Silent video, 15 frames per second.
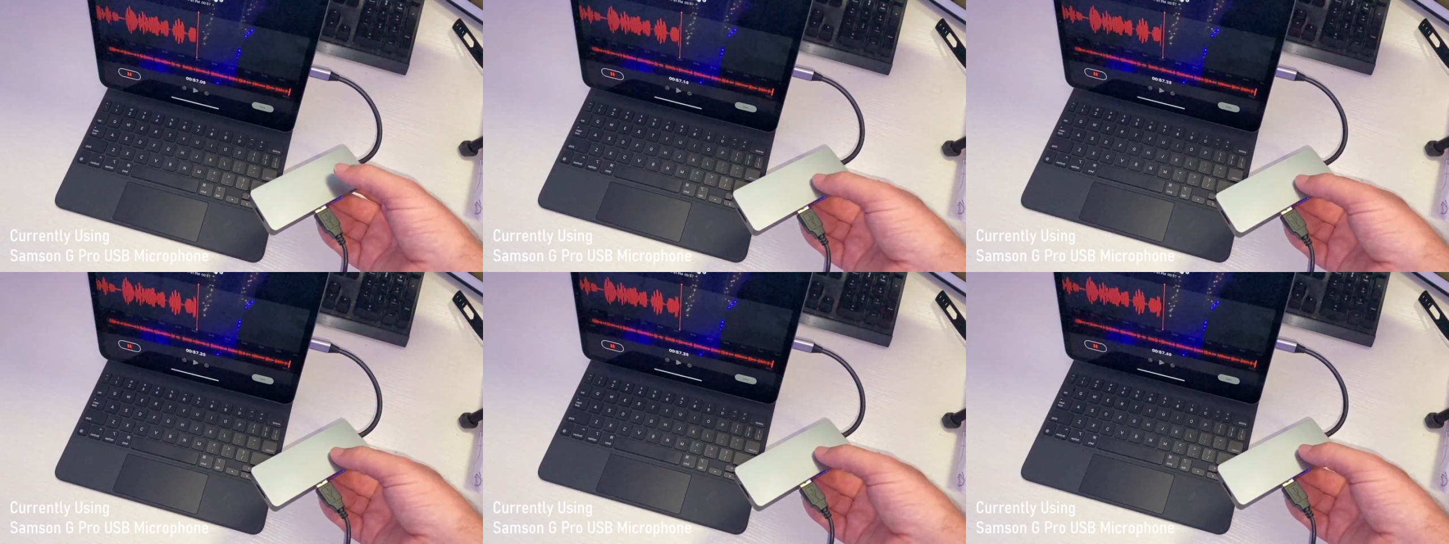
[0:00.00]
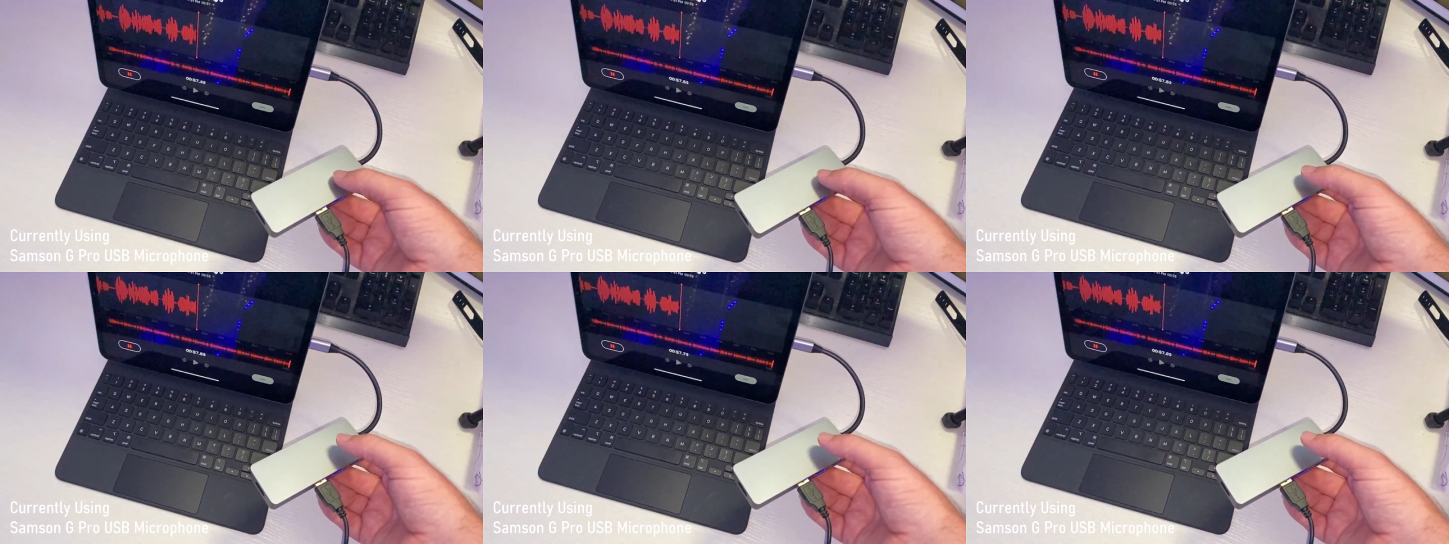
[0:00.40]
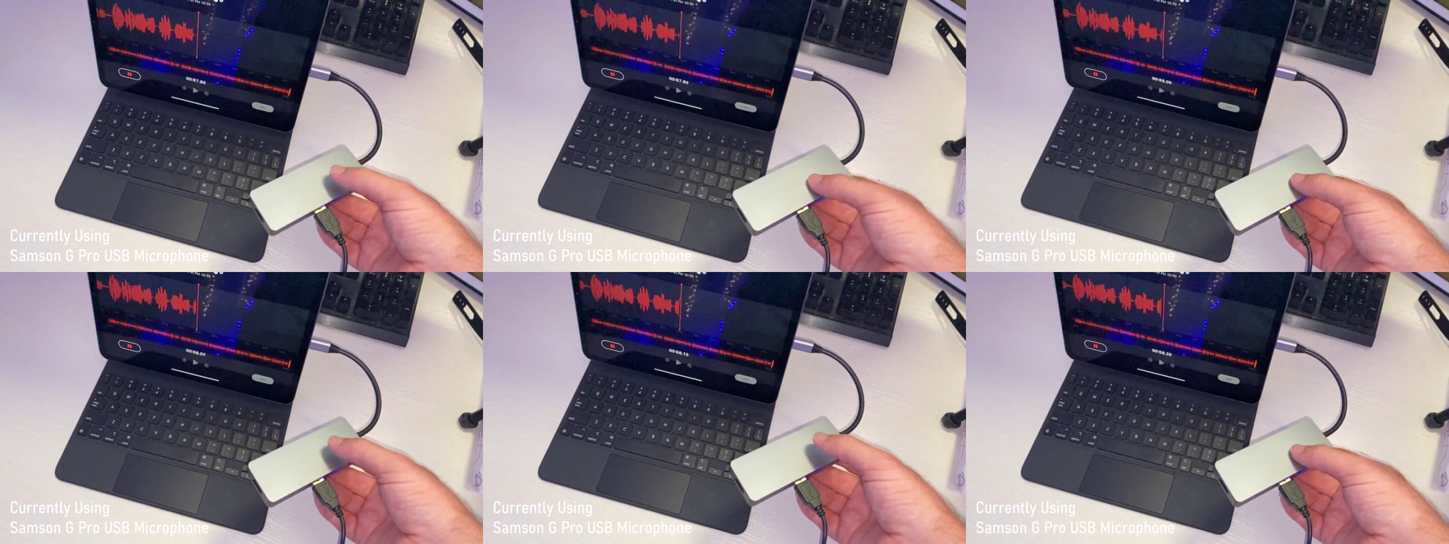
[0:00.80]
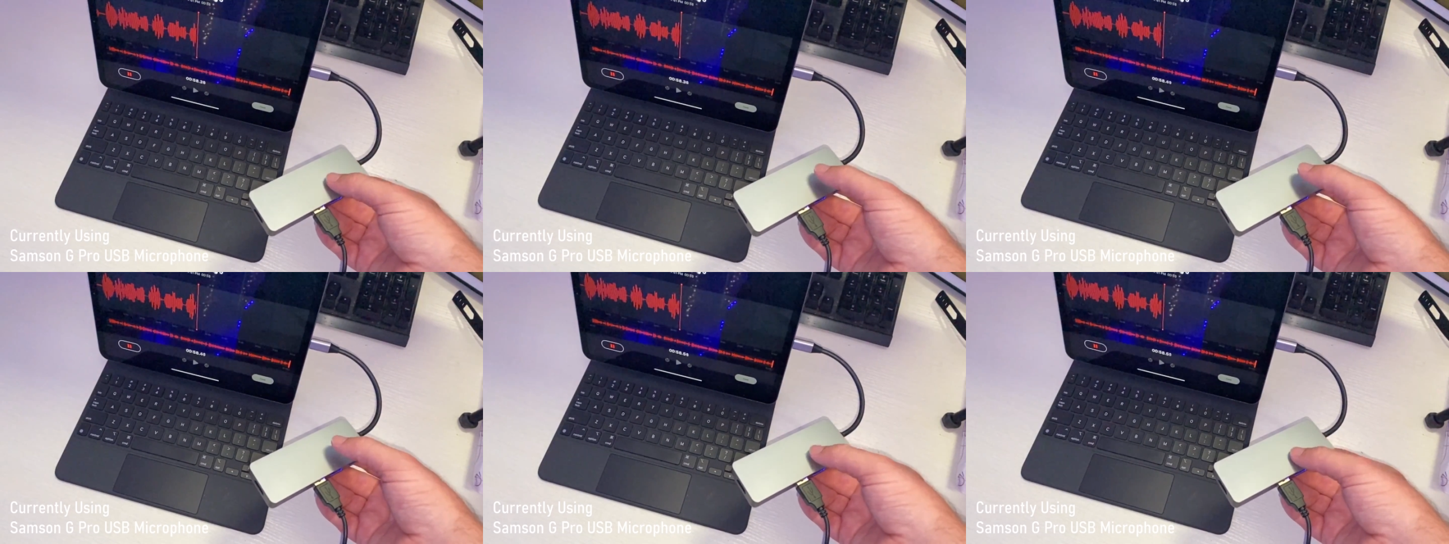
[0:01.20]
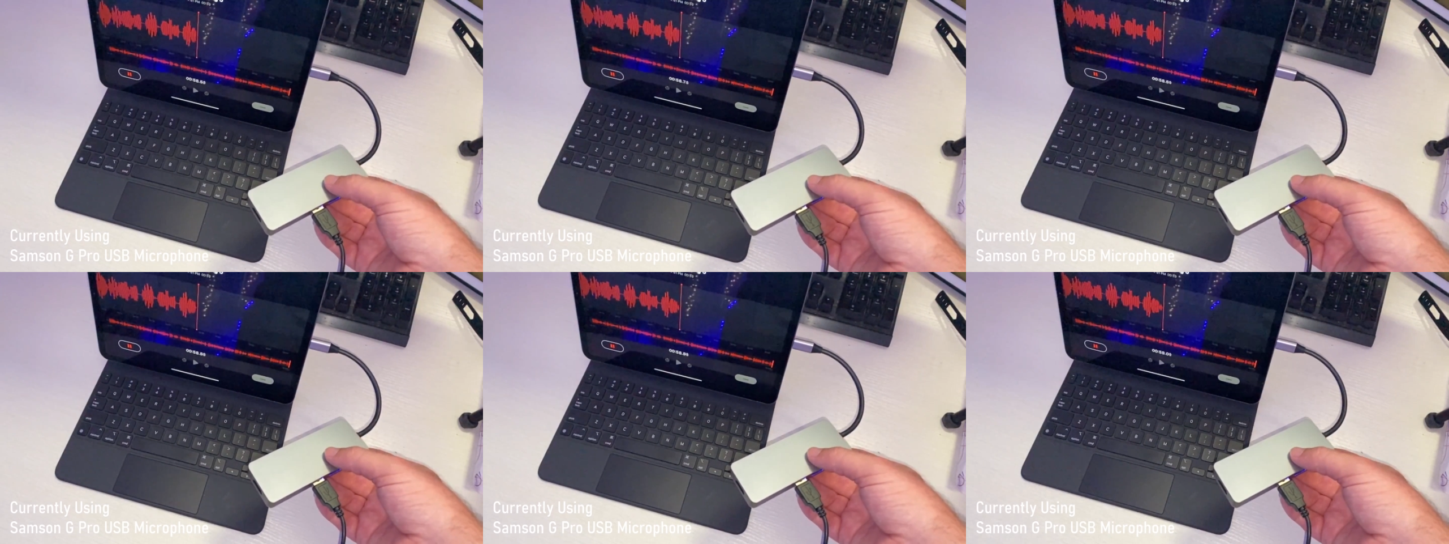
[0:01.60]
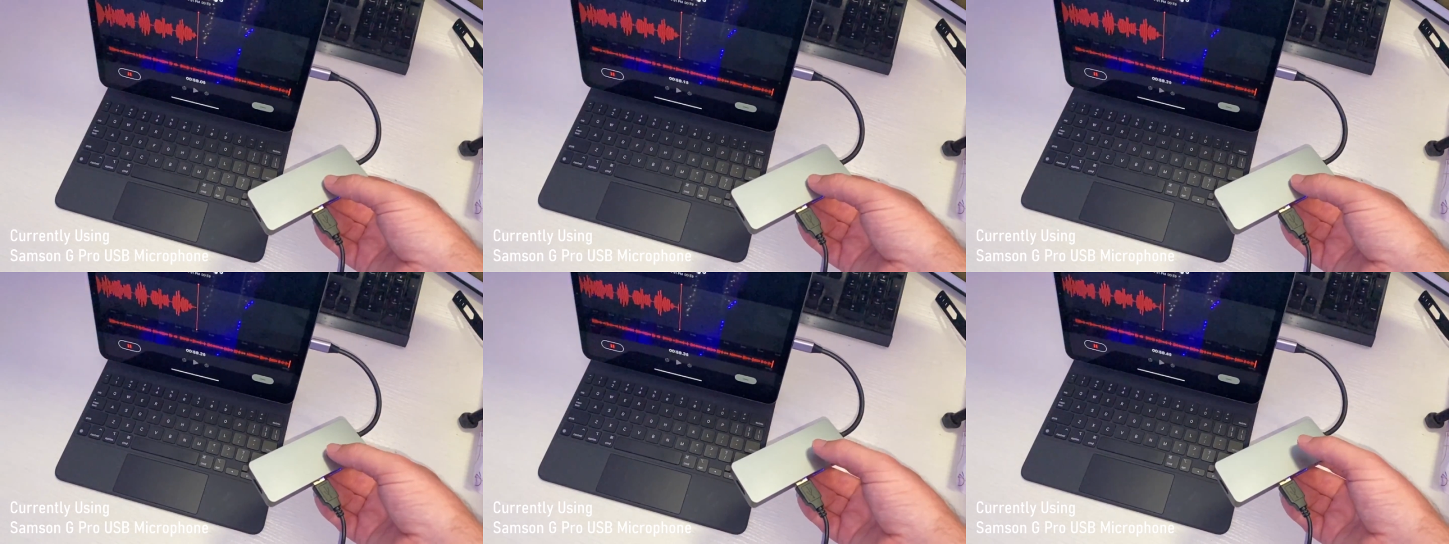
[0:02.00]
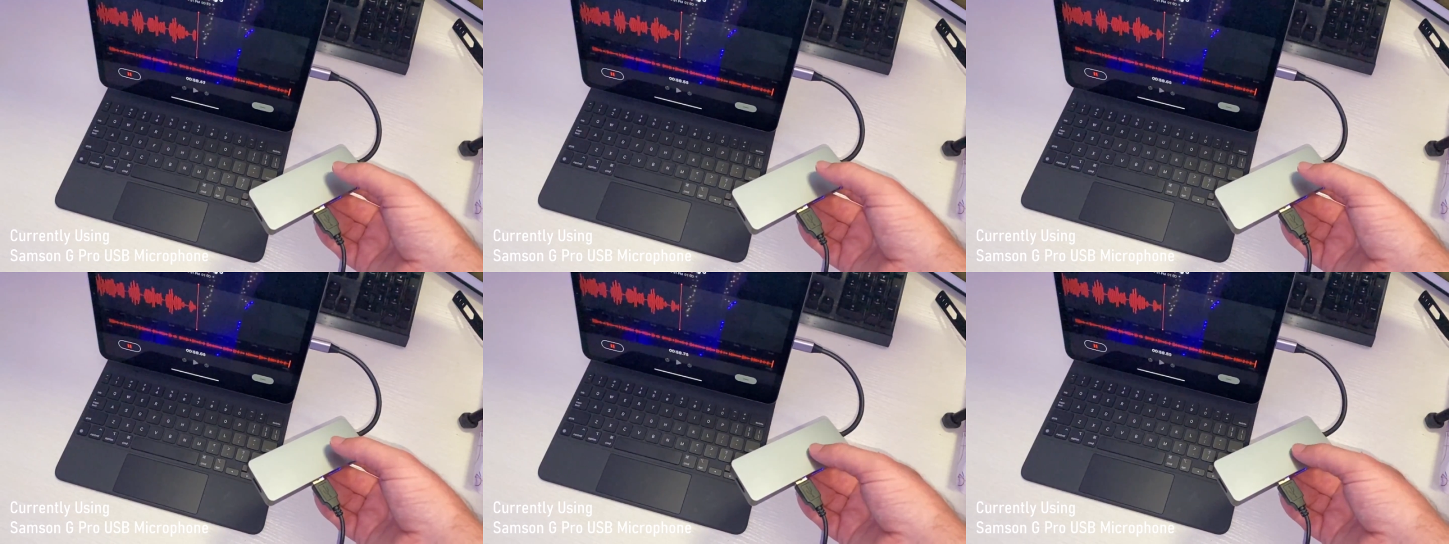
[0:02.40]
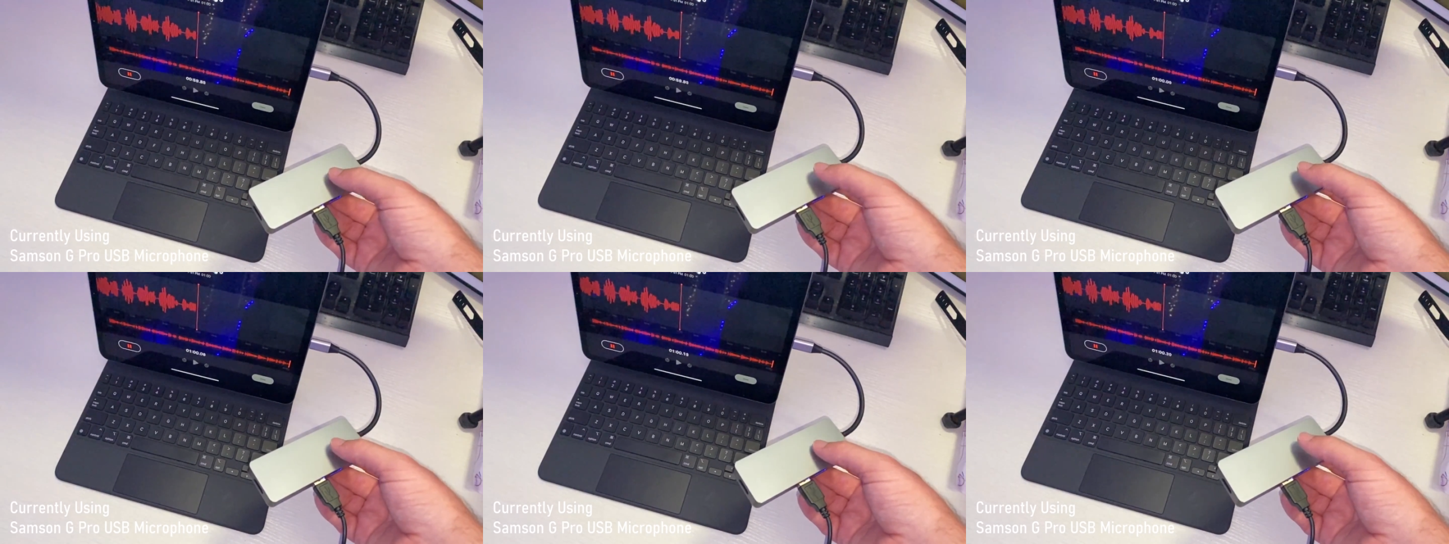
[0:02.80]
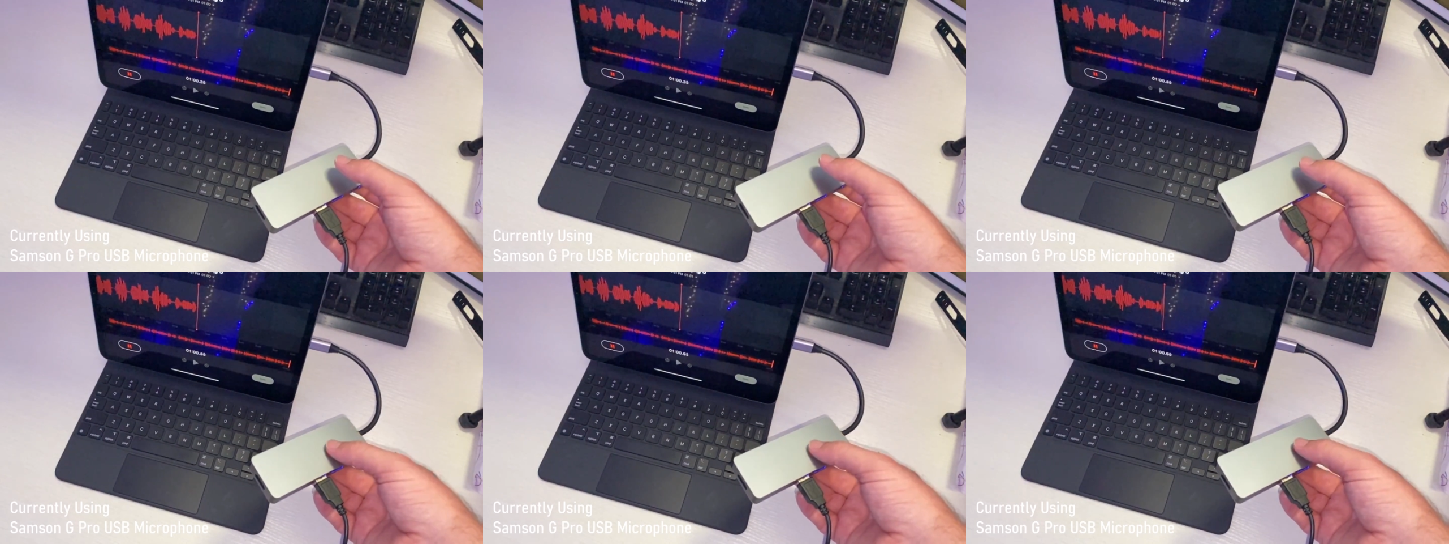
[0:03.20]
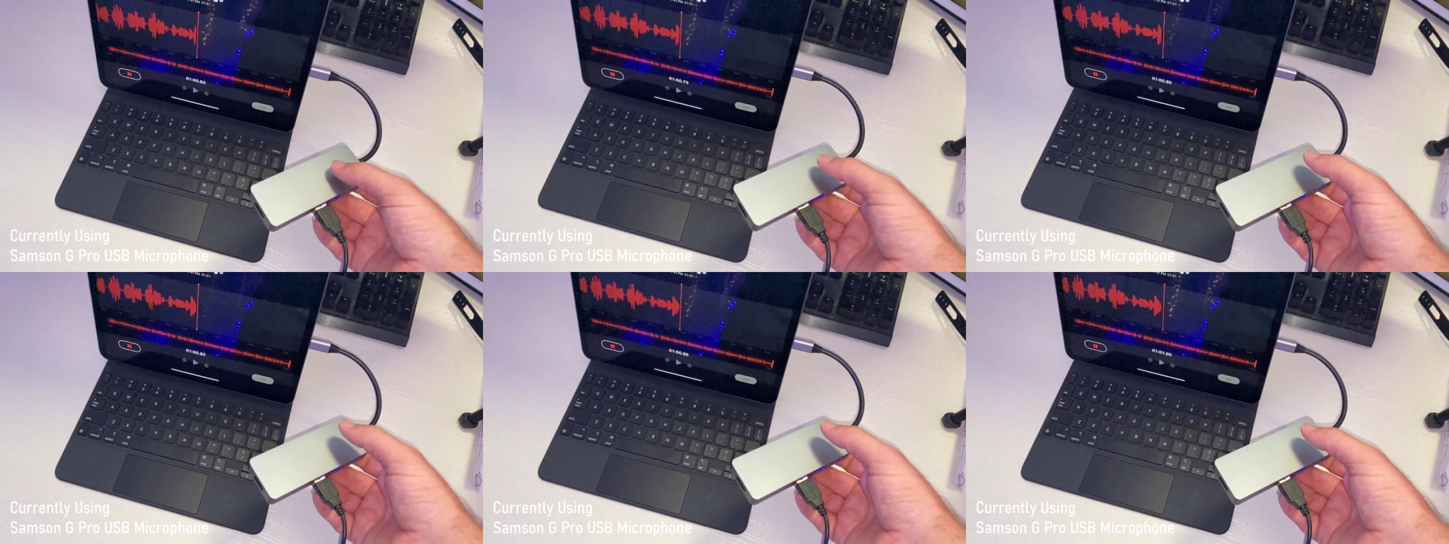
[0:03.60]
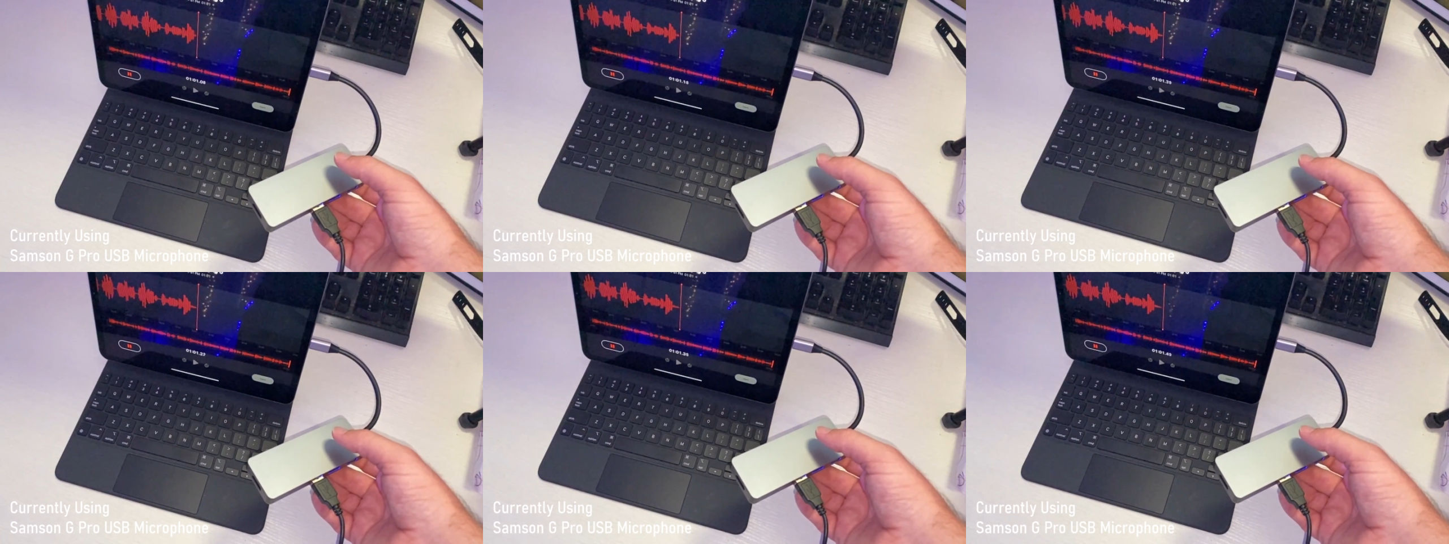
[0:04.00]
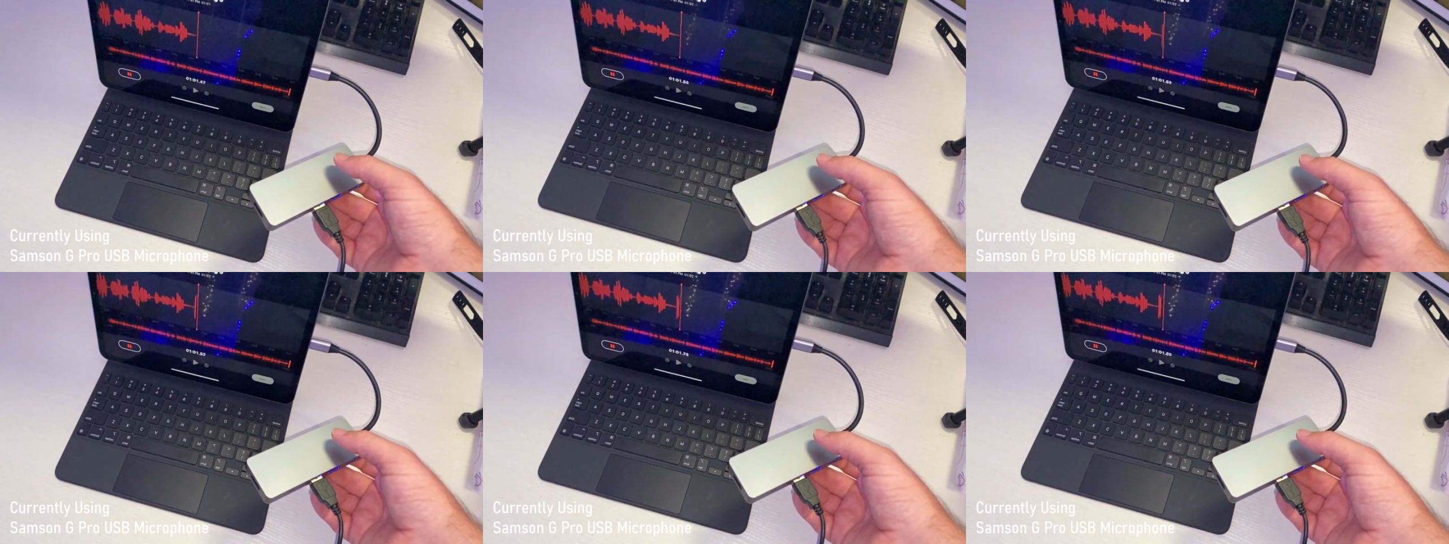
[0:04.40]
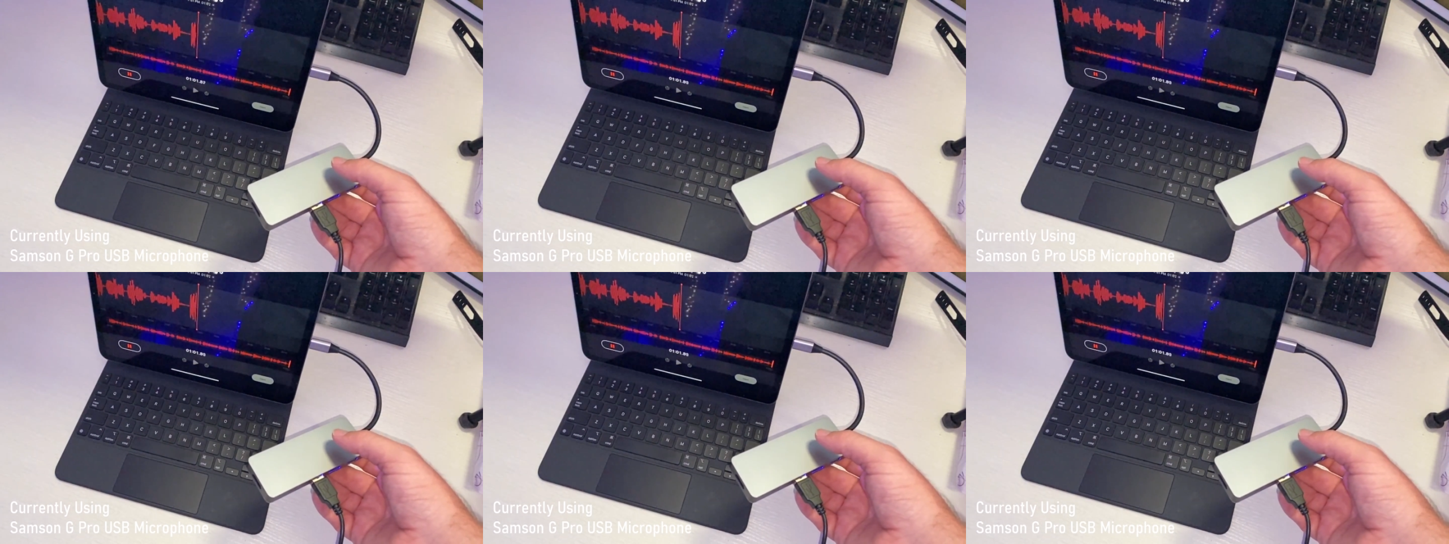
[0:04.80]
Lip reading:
(no speaker visible)